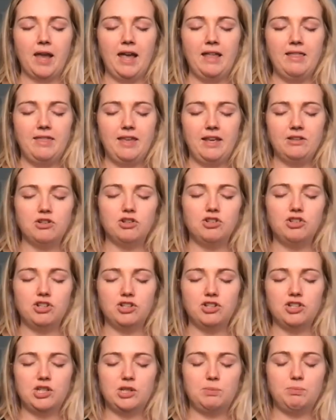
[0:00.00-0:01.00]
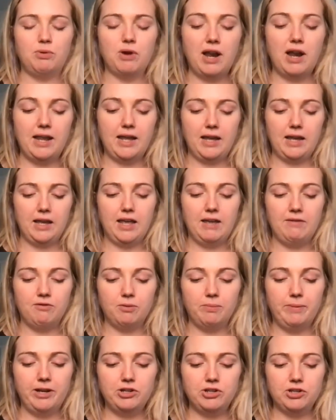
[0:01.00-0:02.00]
and things are just spreading,
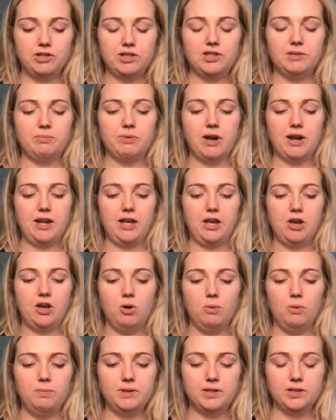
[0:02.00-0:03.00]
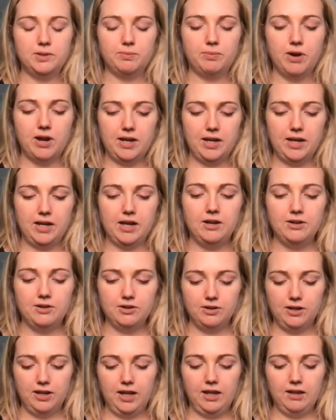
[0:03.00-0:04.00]
information spreading, hope is spreading
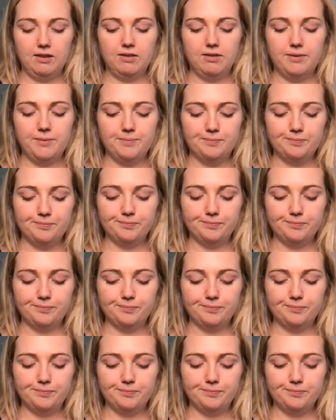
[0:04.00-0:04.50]
underneath.